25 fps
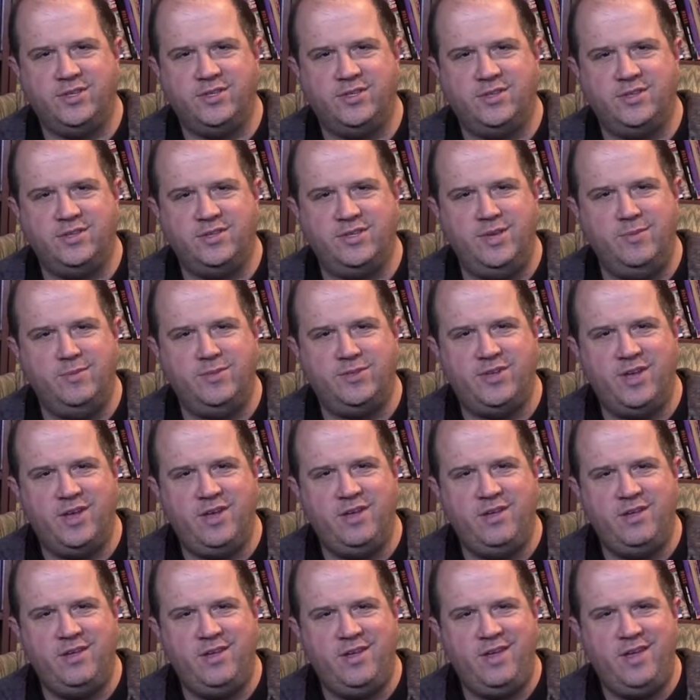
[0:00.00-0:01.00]
seems
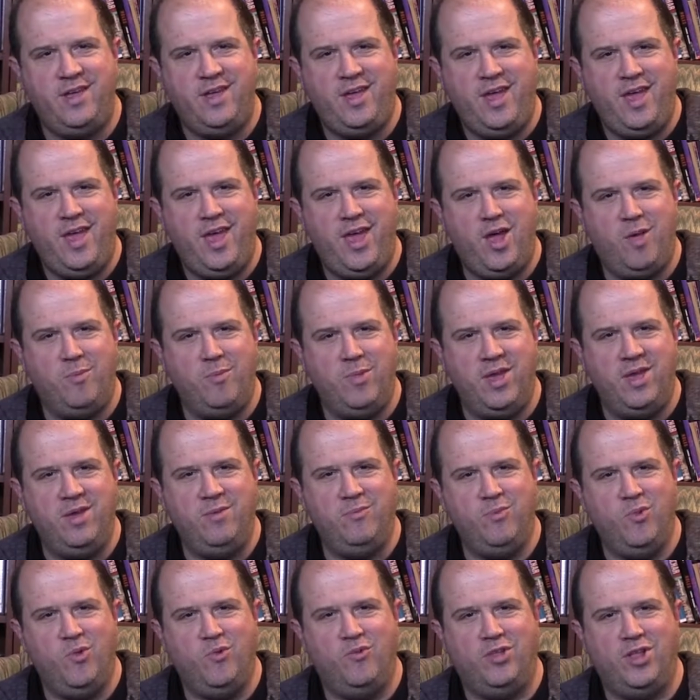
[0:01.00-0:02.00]
to help me
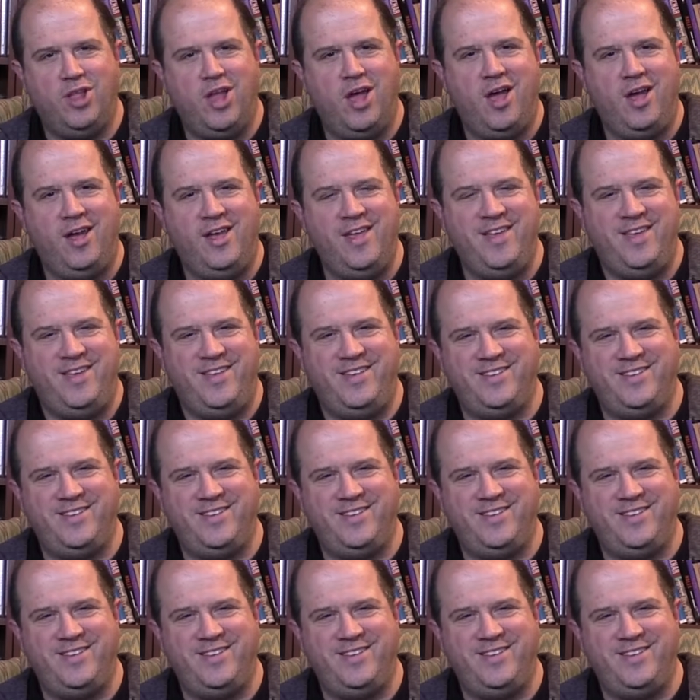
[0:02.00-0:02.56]
move along.